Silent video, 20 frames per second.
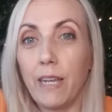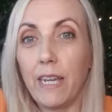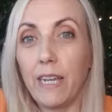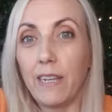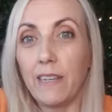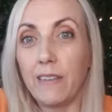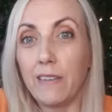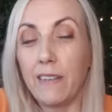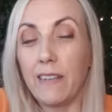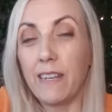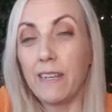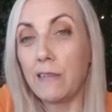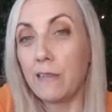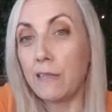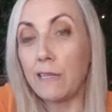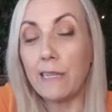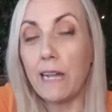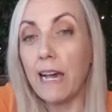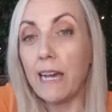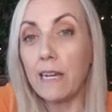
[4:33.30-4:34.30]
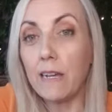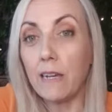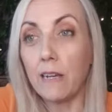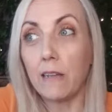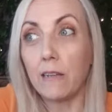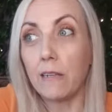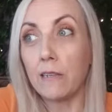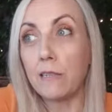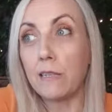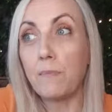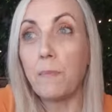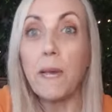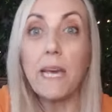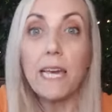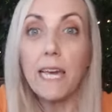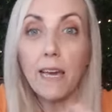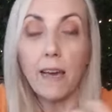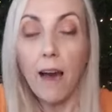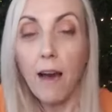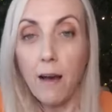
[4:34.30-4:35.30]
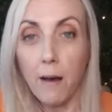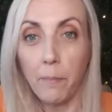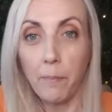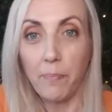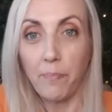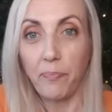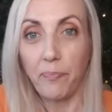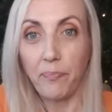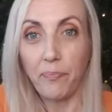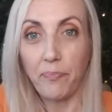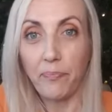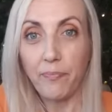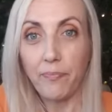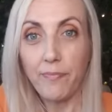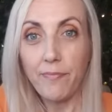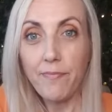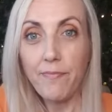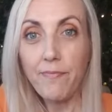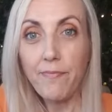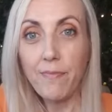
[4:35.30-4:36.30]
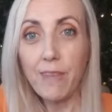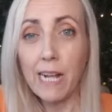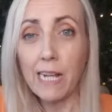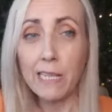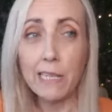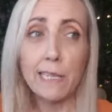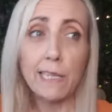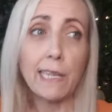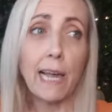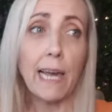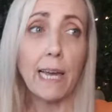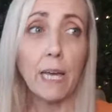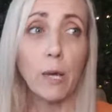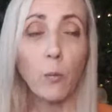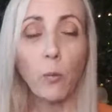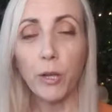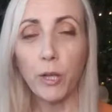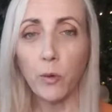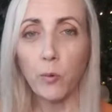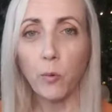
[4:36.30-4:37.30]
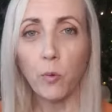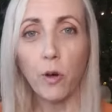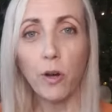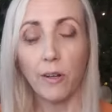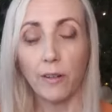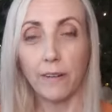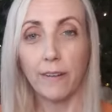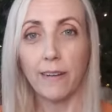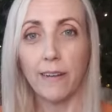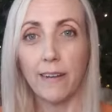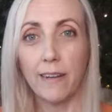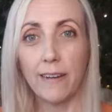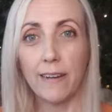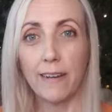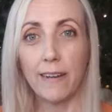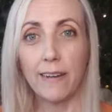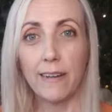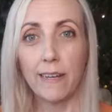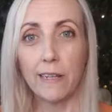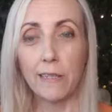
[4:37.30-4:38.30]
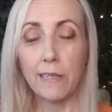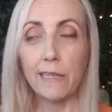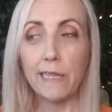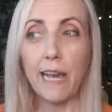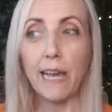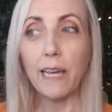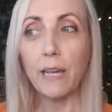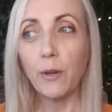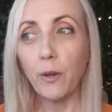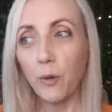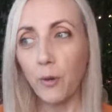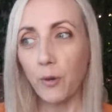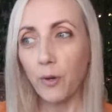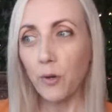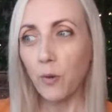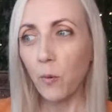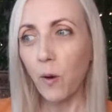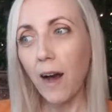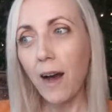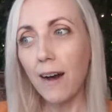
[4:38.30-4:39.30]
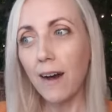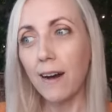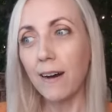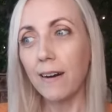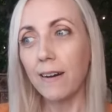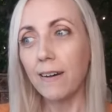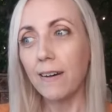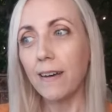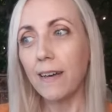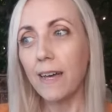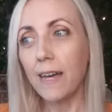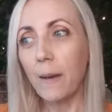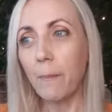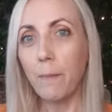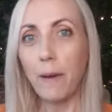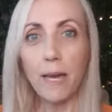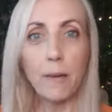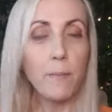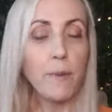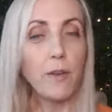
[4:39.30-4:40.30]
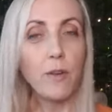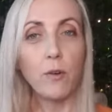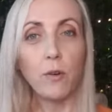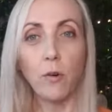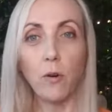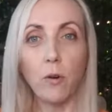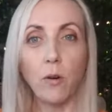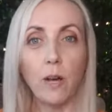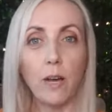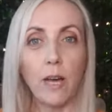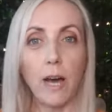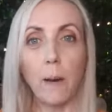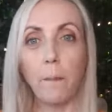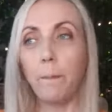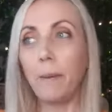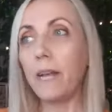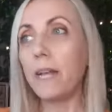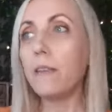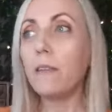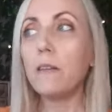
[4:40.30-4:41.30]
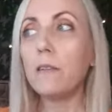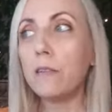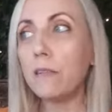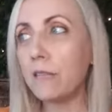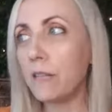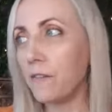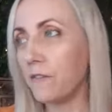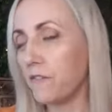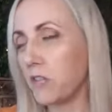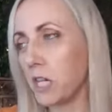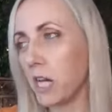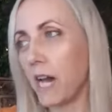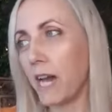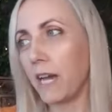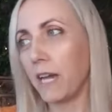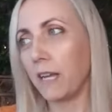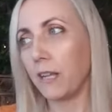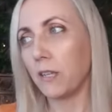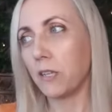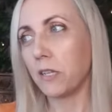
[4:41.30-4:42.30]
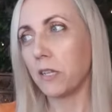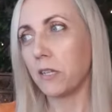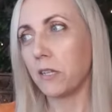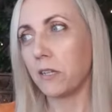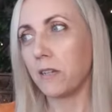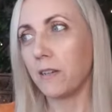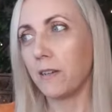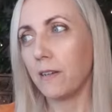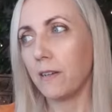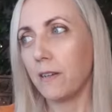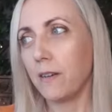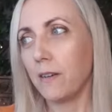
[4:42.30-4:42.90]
in saying and speaking up, in saying what you want, in saying who you are. Maybe your opinions have changed.